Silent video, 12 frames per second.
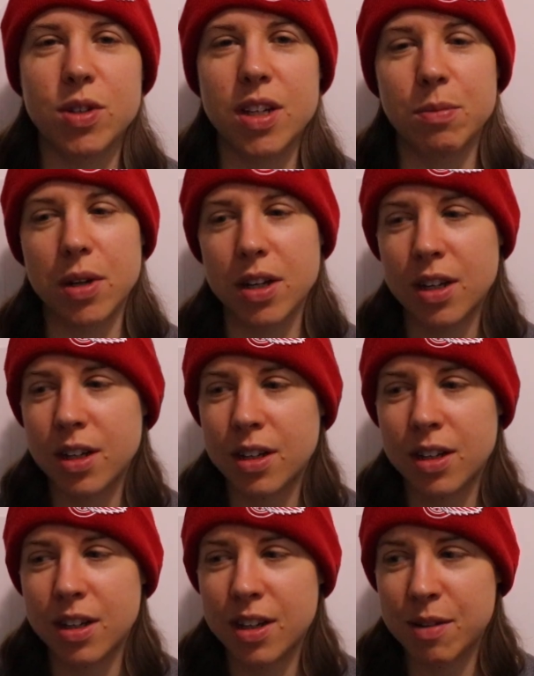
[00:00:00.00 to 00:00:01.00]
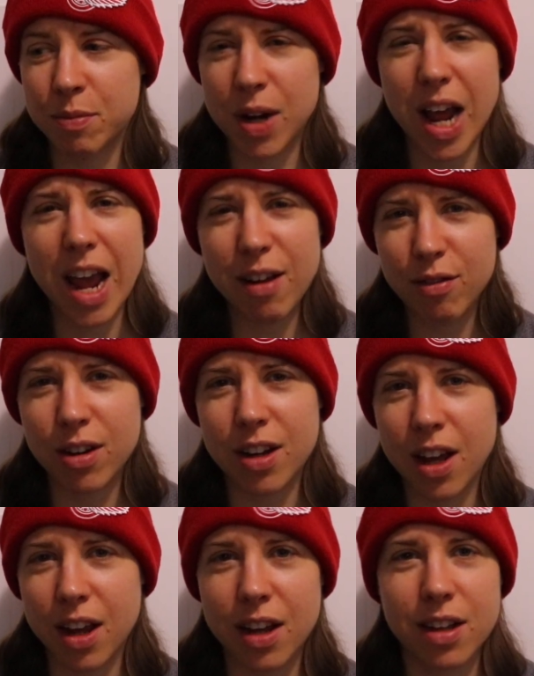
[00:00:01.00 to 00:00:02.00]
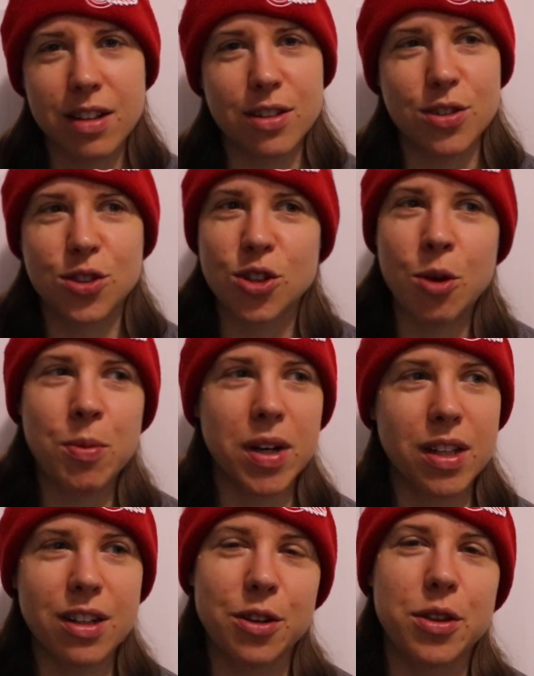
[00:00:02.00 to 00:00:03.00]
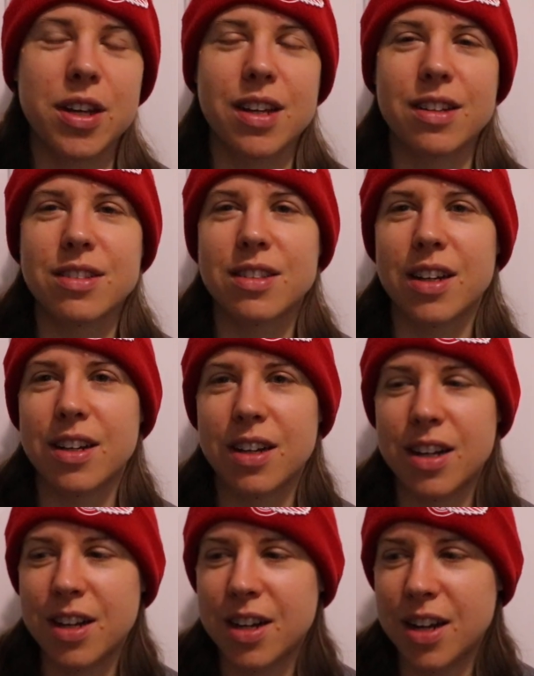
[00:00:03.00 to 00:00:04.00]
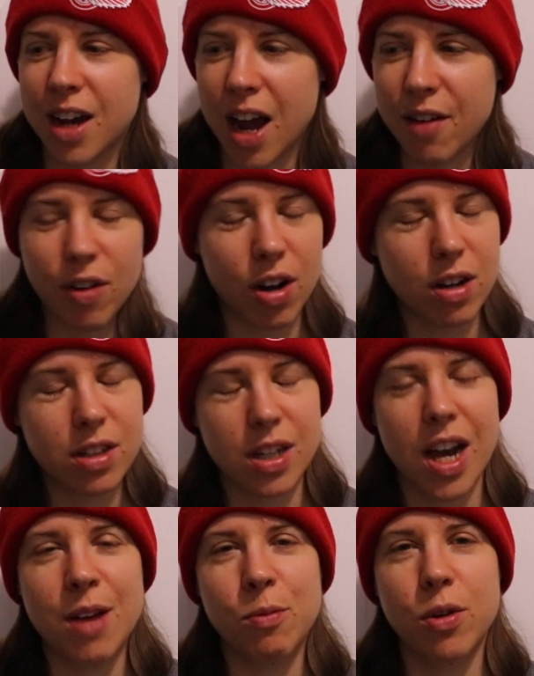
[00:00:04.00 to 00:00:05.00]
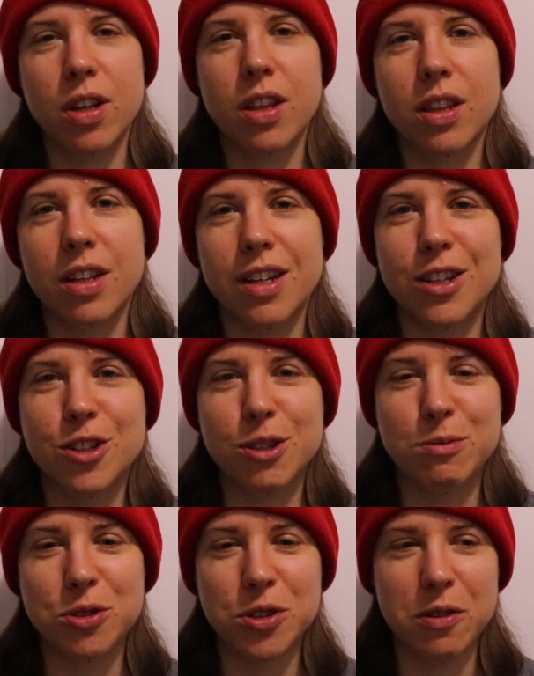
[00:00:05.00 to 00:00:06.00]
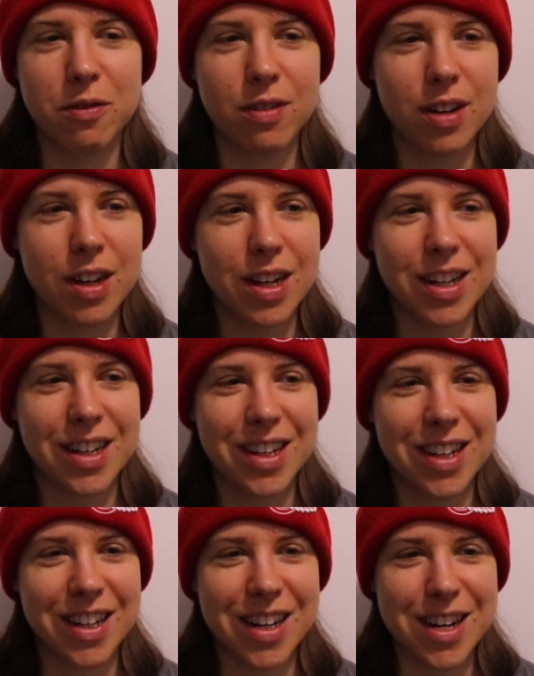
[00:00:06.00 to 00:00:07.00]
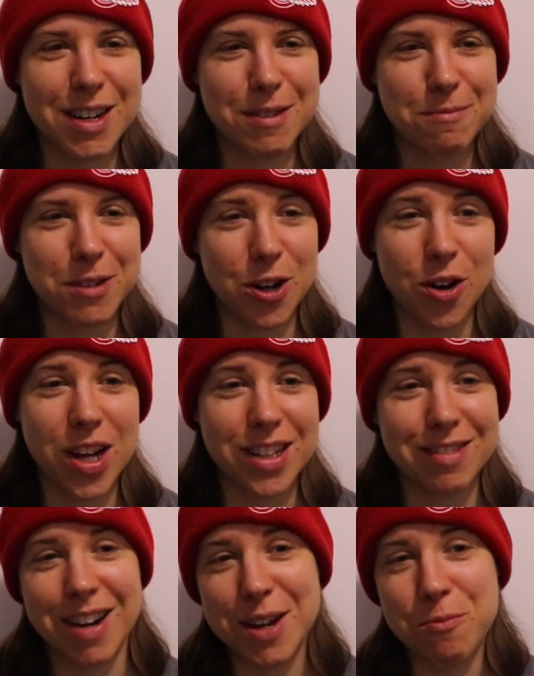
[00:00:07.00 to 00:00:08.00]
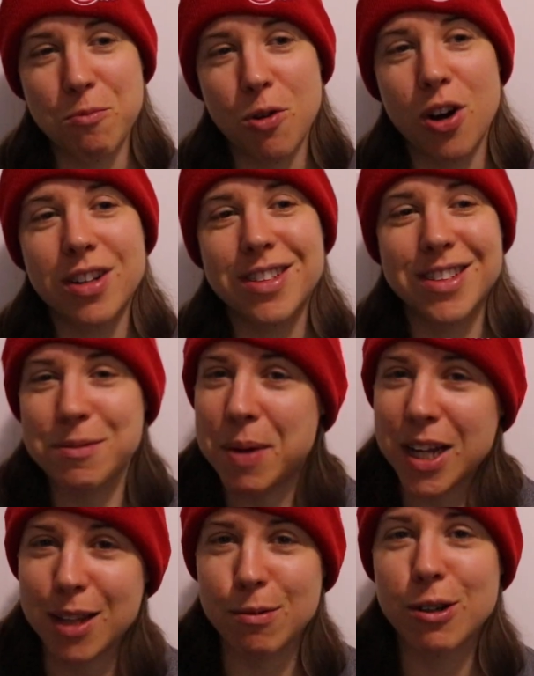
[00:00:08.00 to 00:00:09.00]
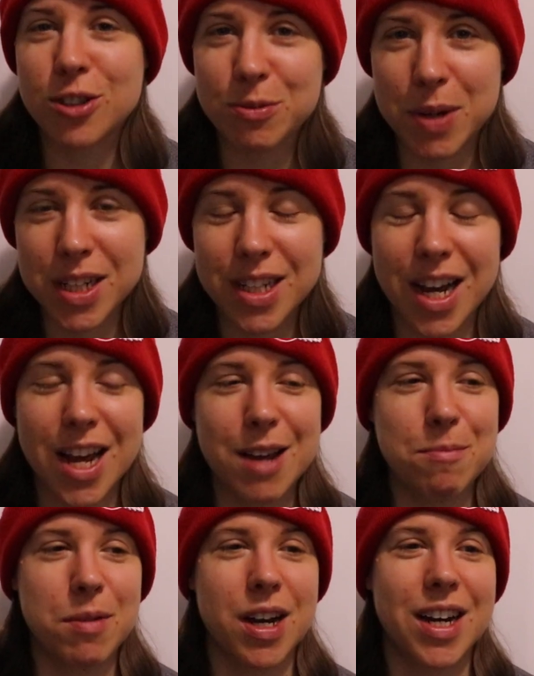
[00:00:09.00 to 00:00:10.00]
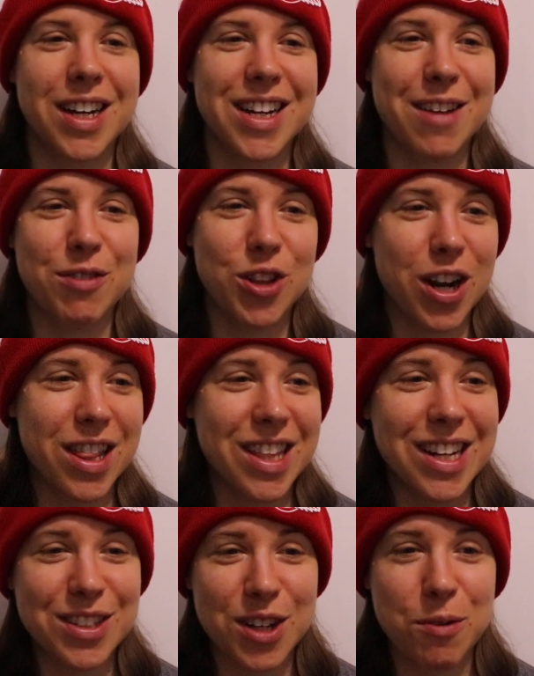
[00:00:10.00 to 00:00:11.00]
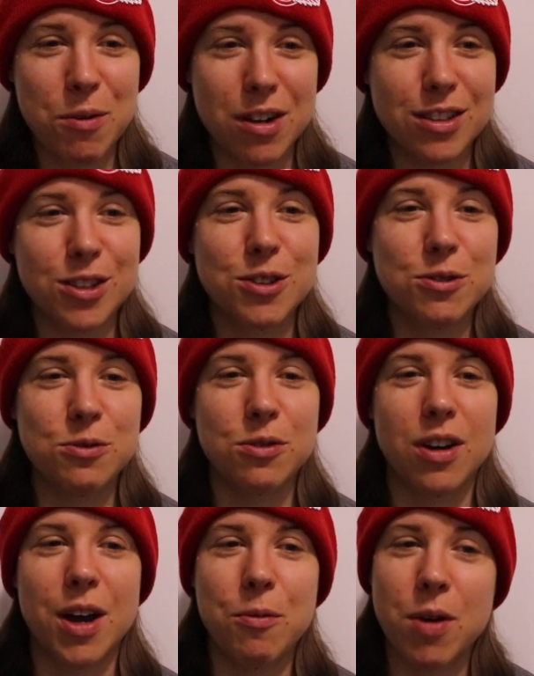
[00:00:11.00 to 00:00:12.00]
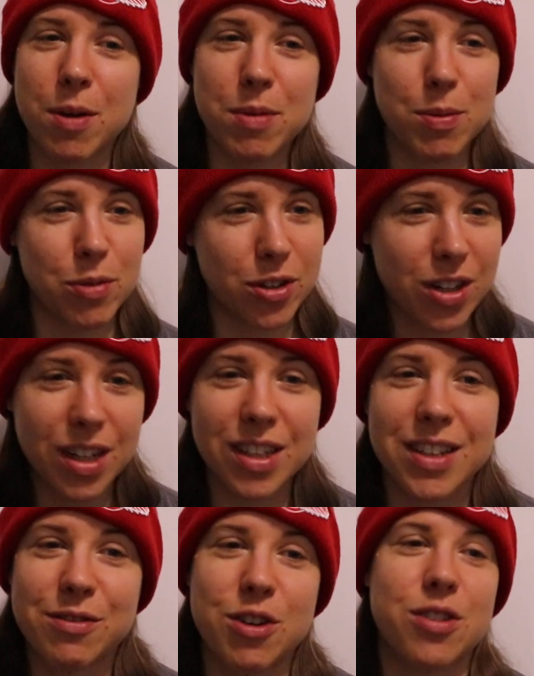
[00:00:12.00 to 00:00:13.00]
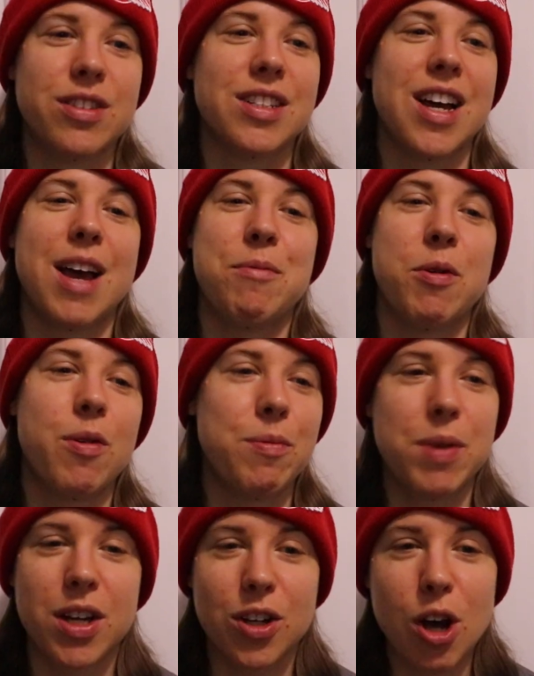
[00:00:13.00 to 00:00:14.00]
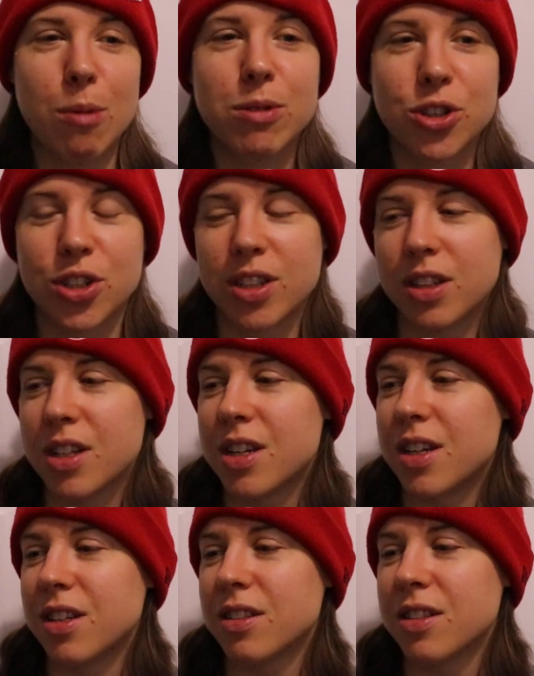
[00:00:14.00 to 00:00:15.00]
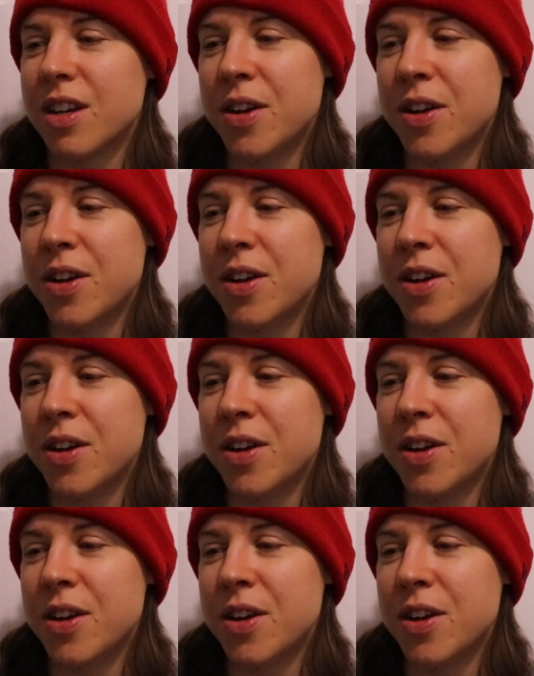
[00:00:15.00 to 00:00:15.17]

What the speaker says: week, but every day. There's so many little things that I have a hard time with in terms of, I want to make the most of my time. I have a lot of things that I want to do. I want to be productive all the time. I want to be accomplishing things.